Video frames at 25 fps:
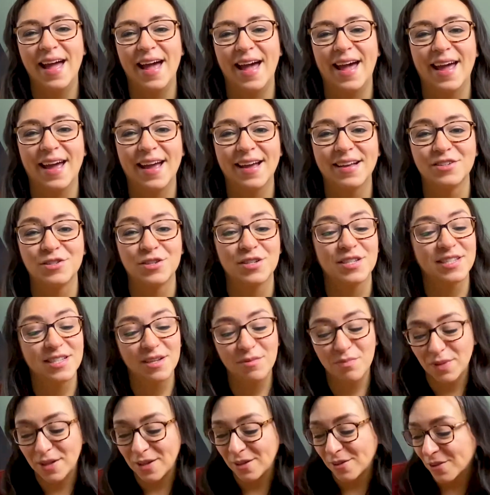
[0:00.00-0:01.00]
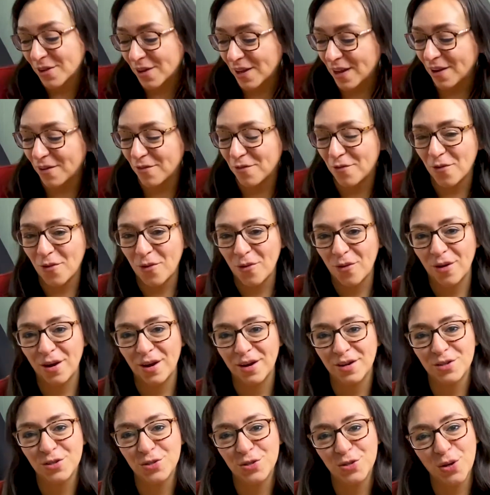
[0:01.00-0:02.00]
and just simply looking
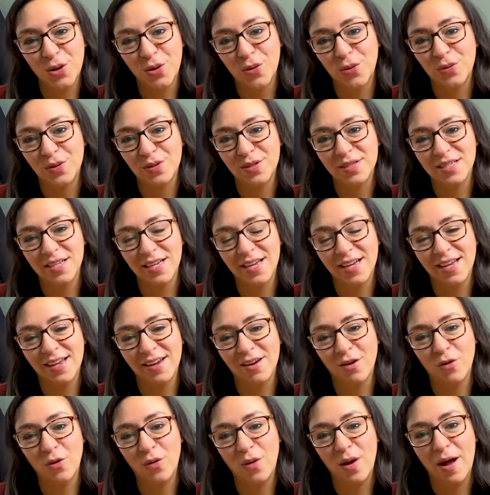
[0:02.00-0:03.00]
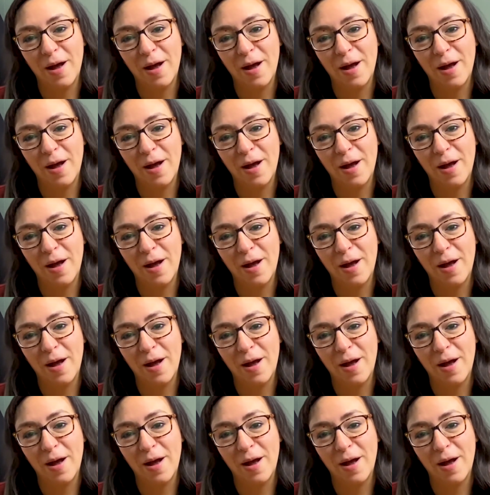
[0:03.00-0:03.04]
for stones in